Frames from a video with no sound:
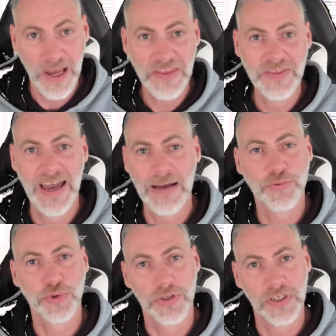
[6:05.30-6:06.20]
that
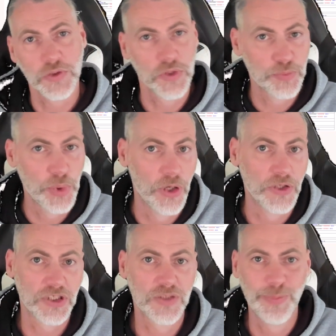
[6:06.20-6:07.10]
product was
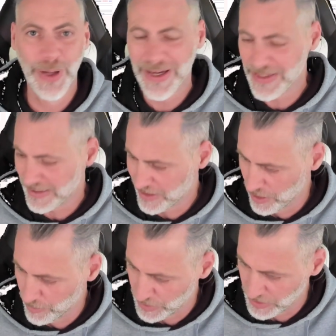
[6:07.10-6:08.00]
purchased by that
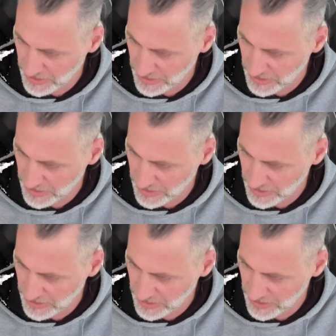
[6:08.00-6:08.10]
company.